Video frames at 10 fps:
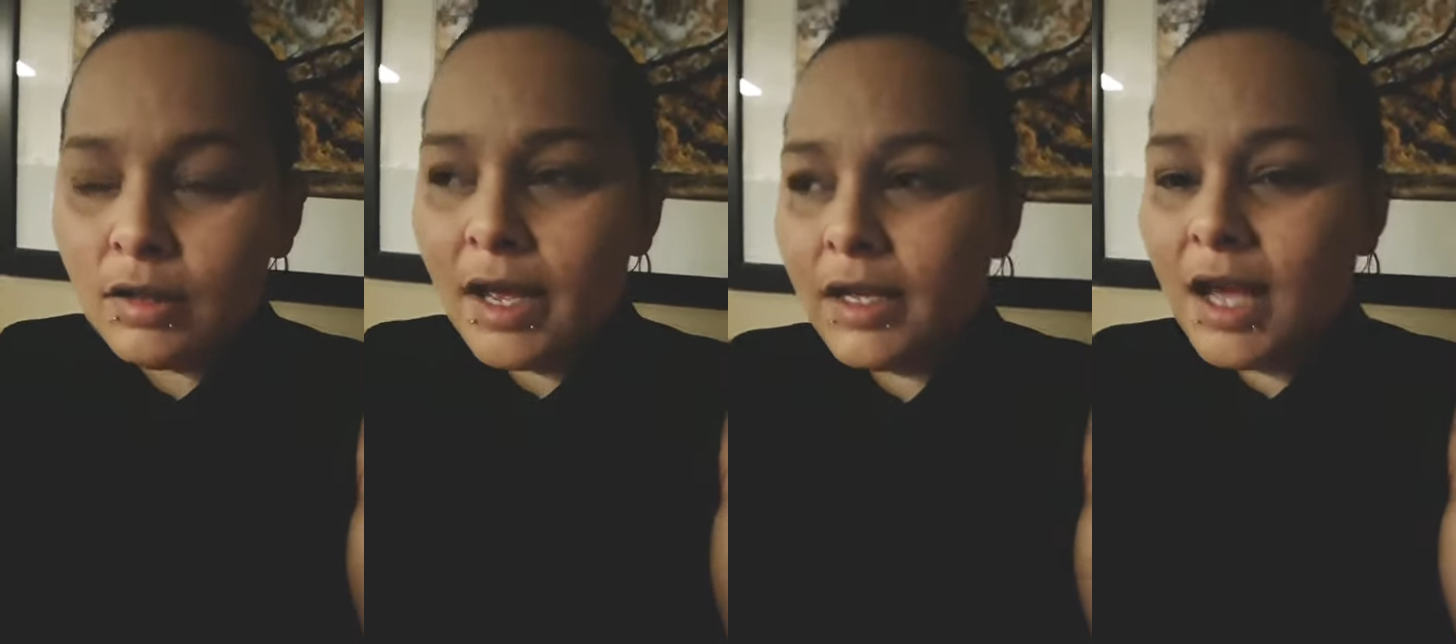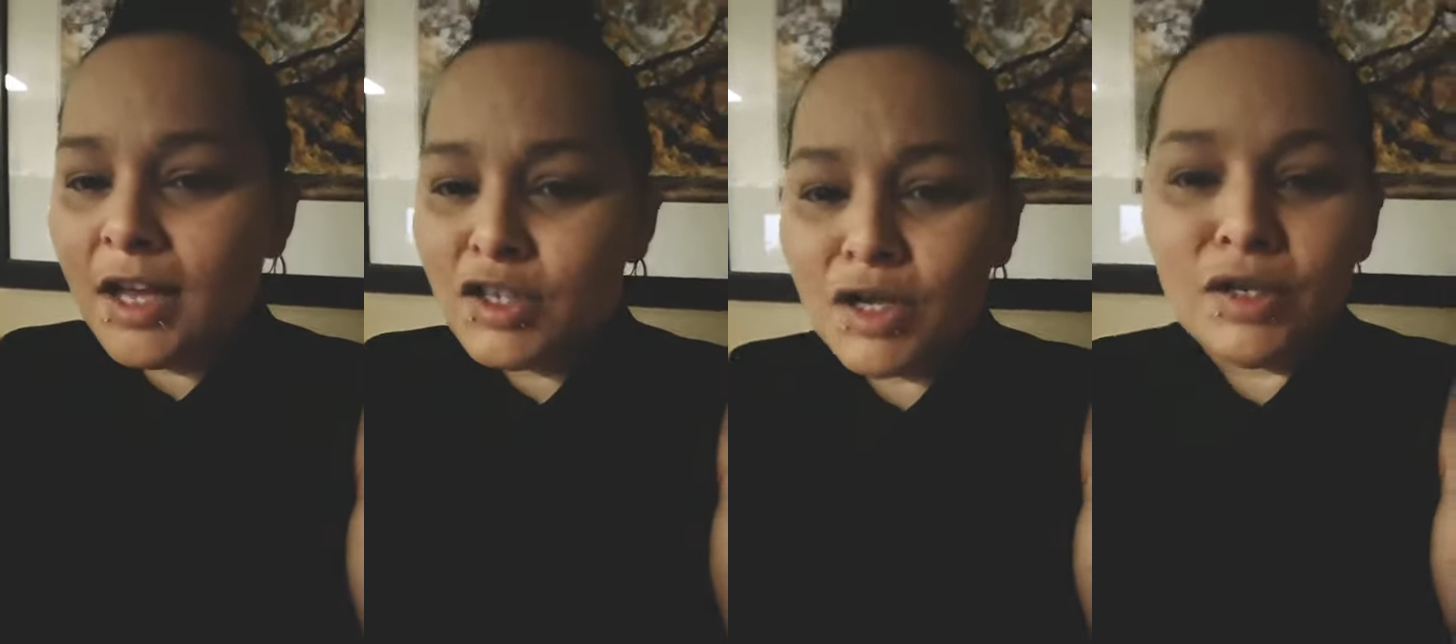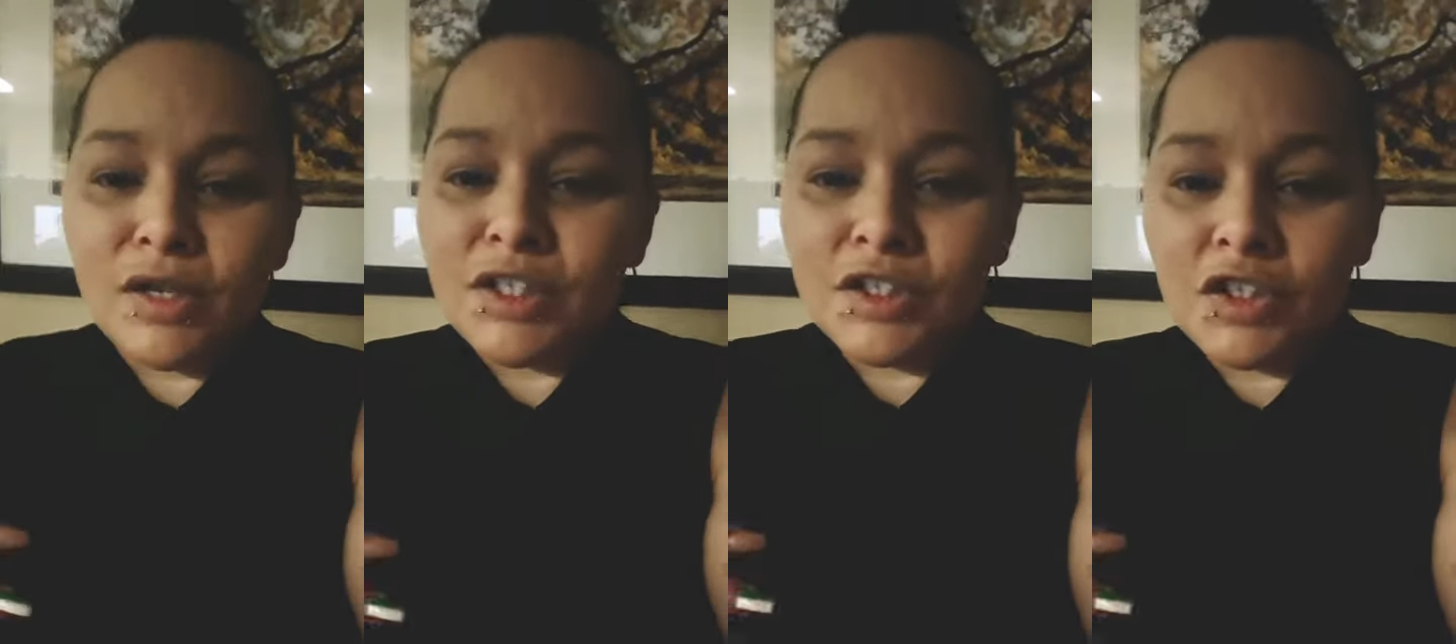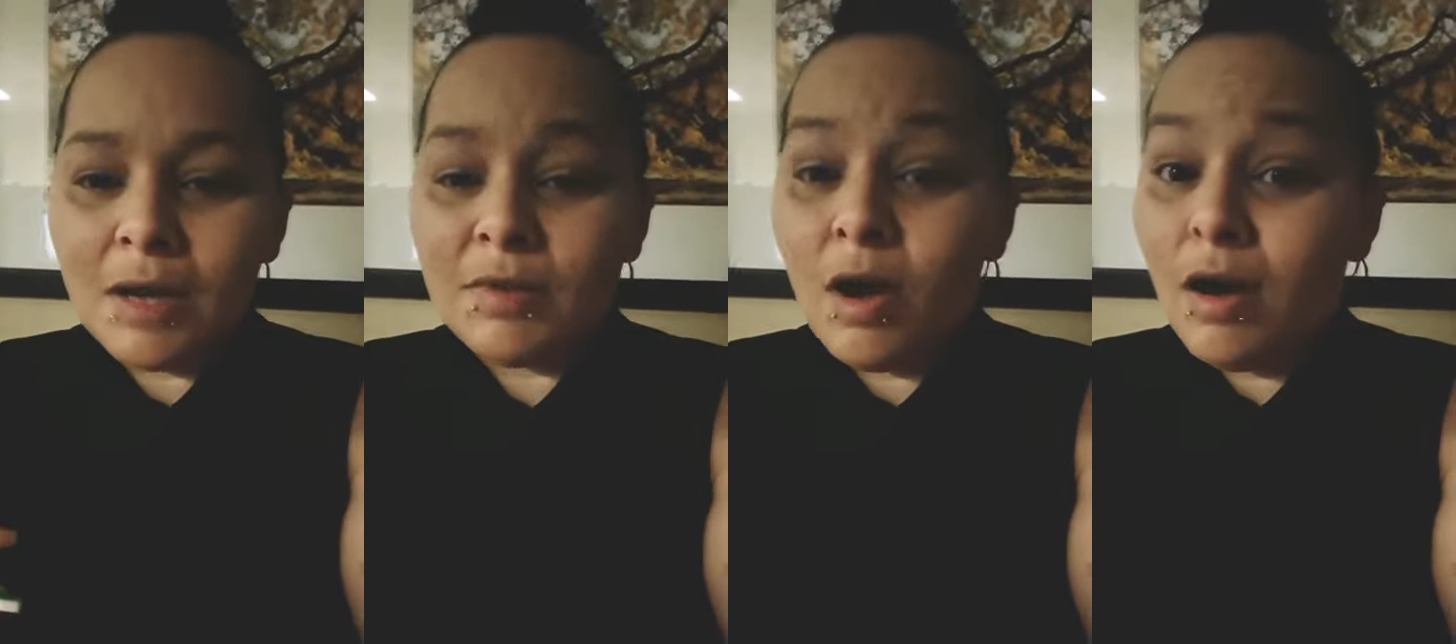Like, as y'all know, I just
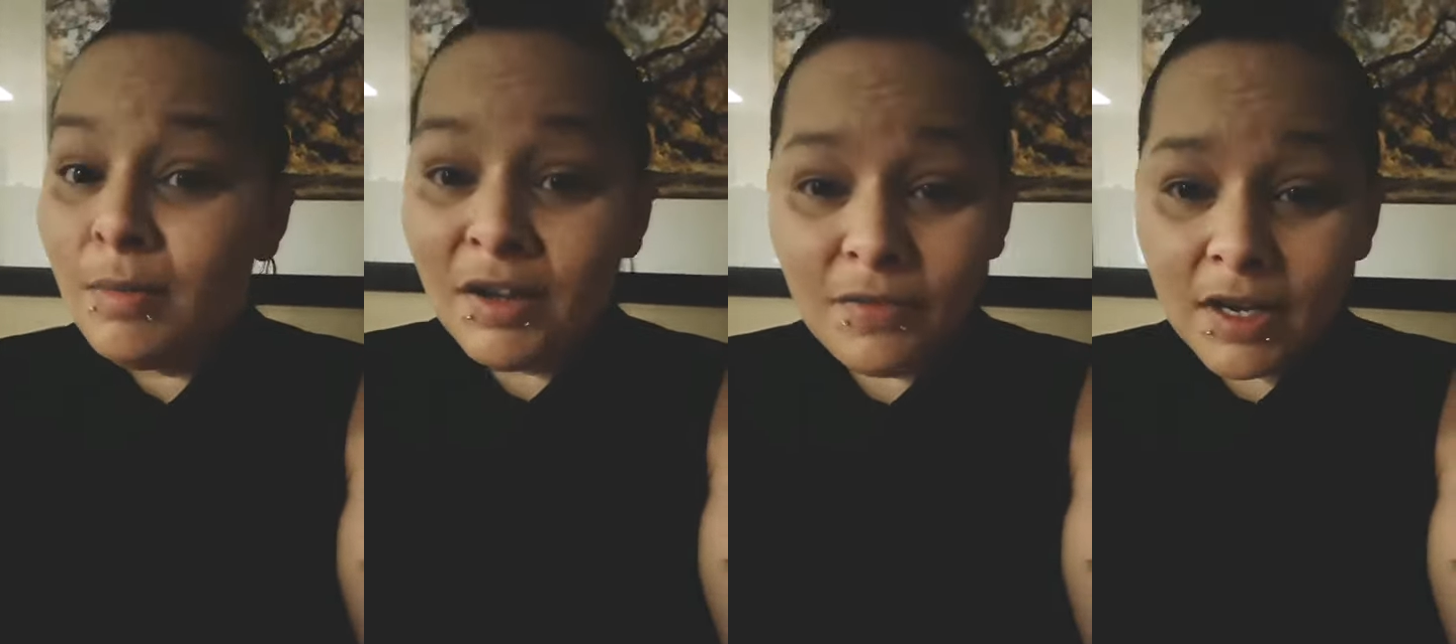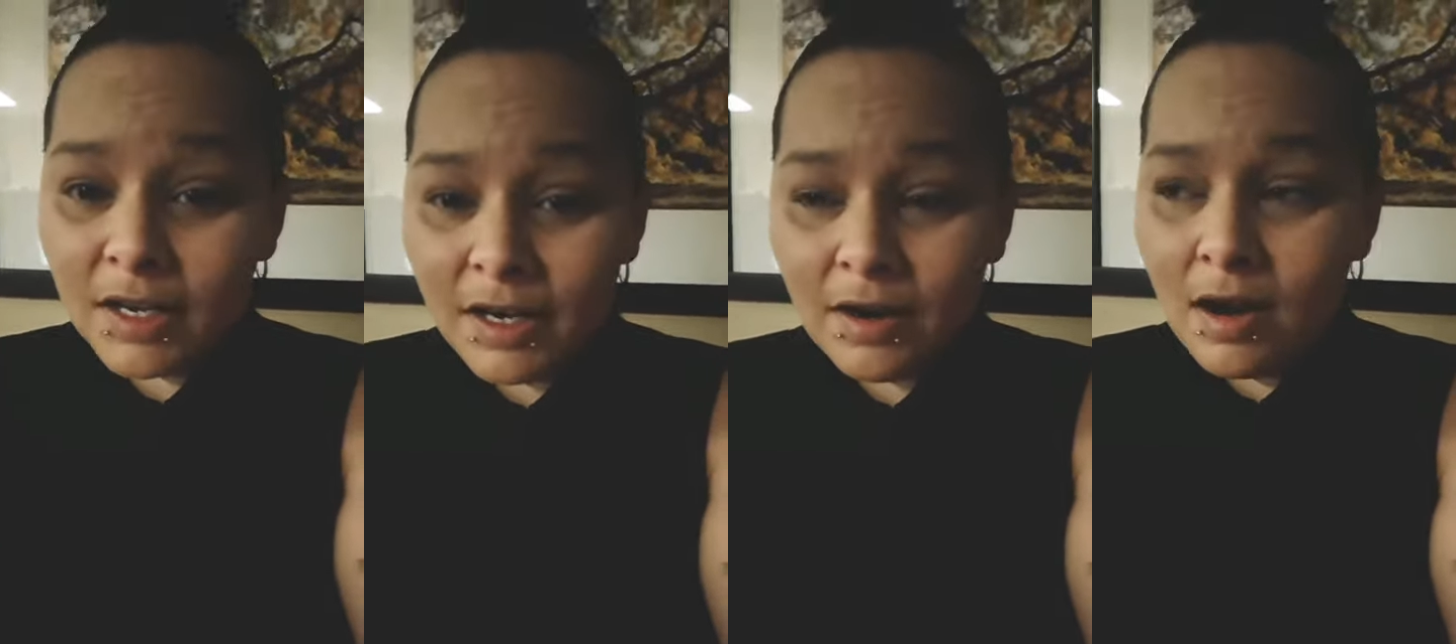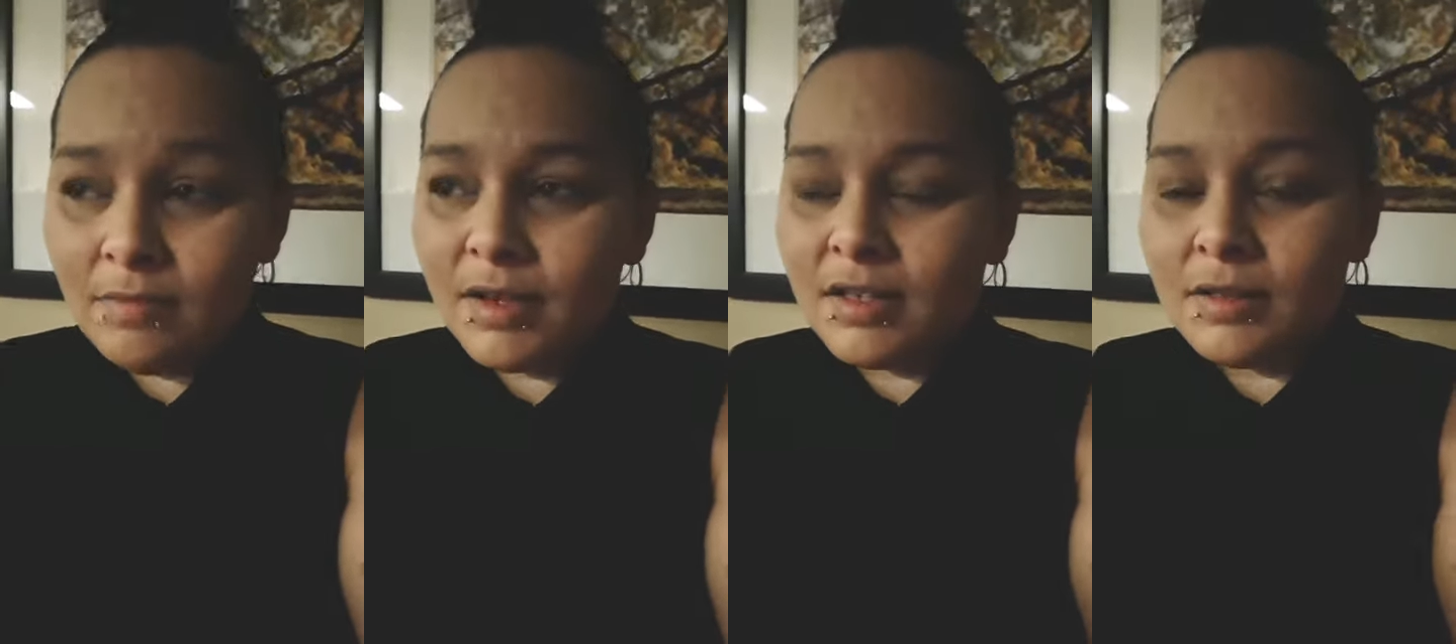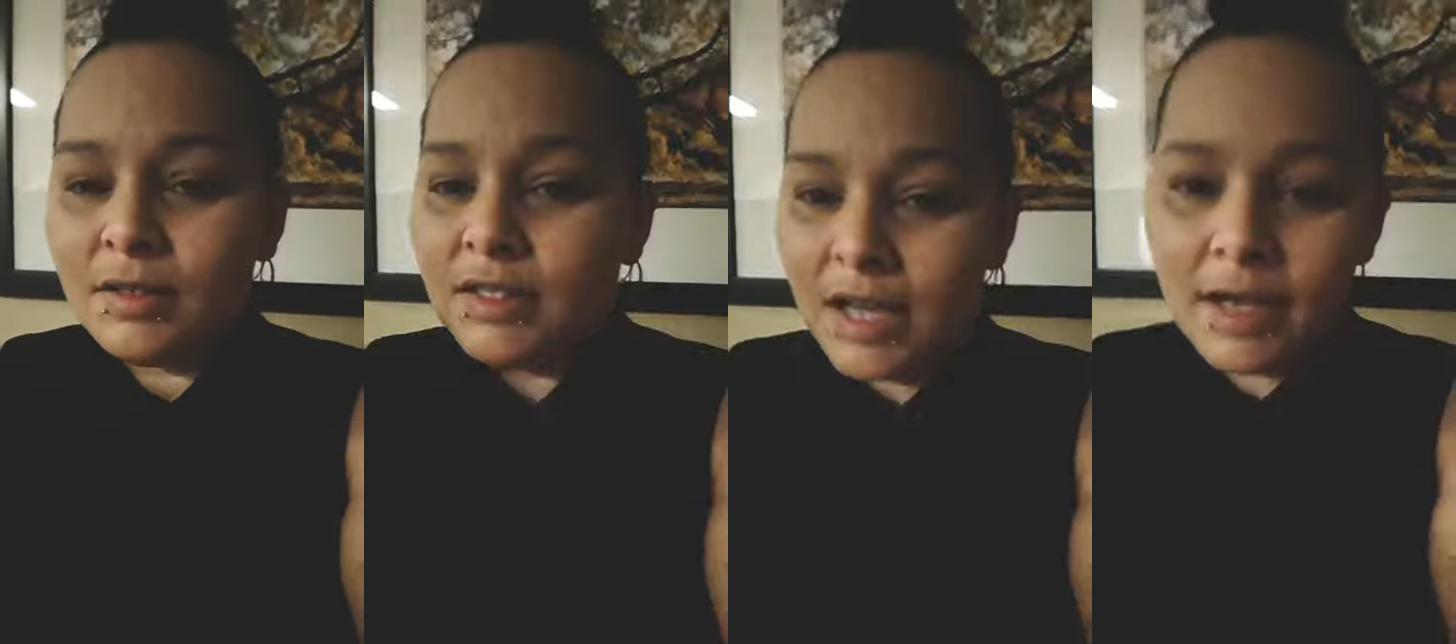chopped all my fucking hair off because it's
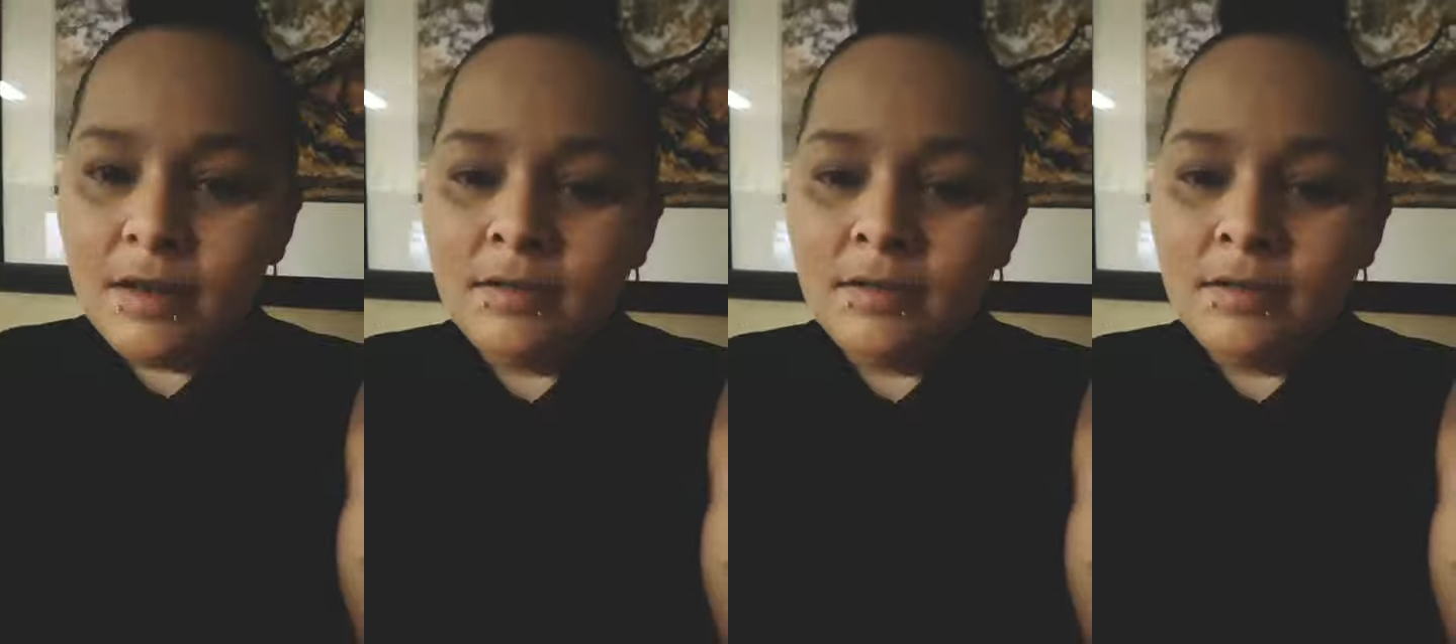dead.